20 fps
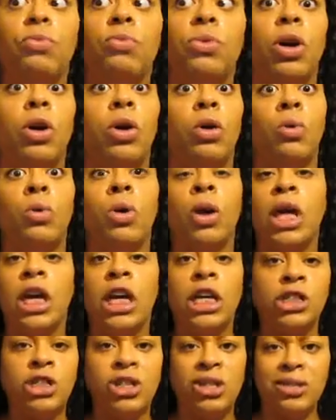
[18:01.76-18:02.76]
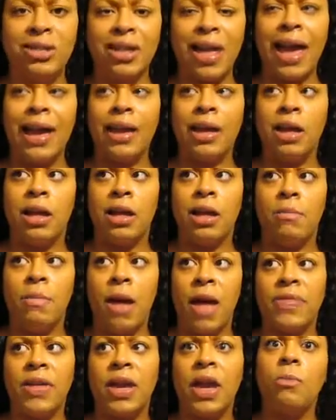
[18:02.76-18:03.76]
know, just like,
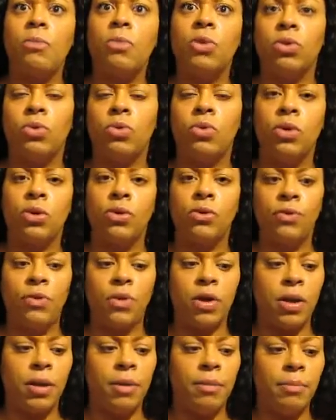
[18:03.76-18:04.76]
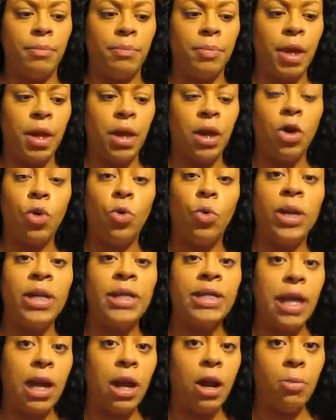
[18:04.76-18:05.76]
I think I'm going to order from
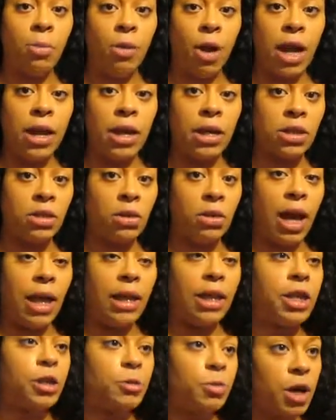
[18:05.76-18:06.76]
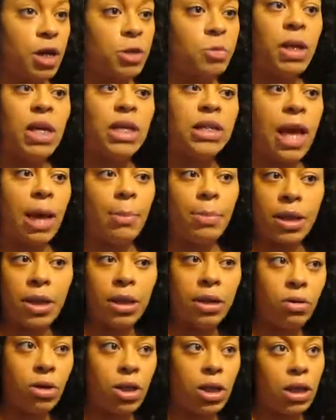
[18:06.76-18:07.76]
Queen's Hair Products on AliExpress because I've been
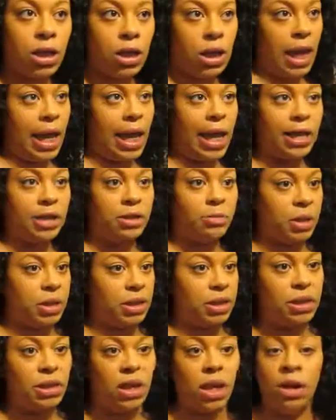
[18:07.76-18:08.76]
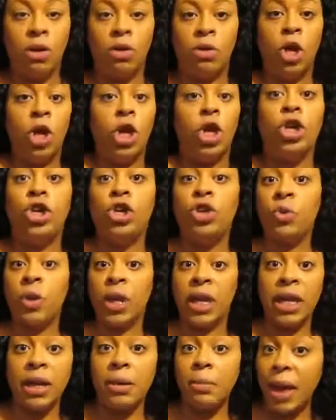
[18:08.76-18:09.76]
hearing good things, but still, you
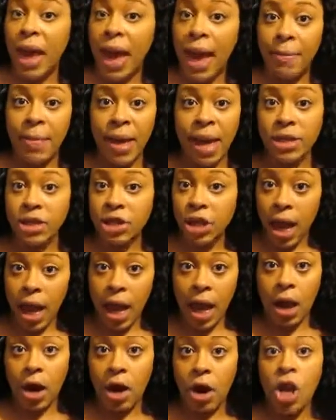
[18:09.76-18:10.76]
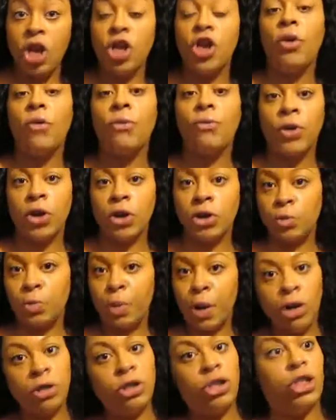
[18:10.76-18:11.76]
can get a bad batch of hair, your first
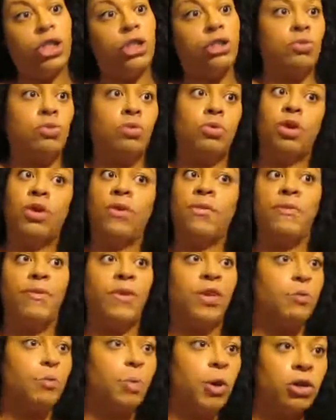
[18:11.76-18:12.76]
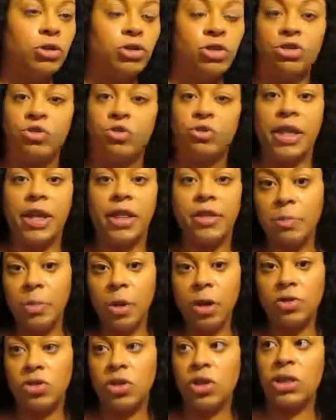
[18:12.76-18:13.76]
purchase or your 5th purchase or 10th
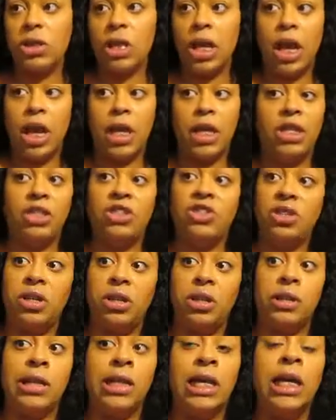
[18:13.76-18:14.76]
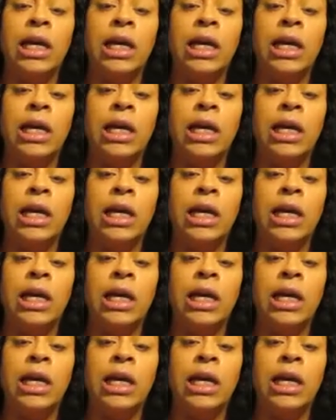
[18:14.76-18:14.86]
purchase, and it's just,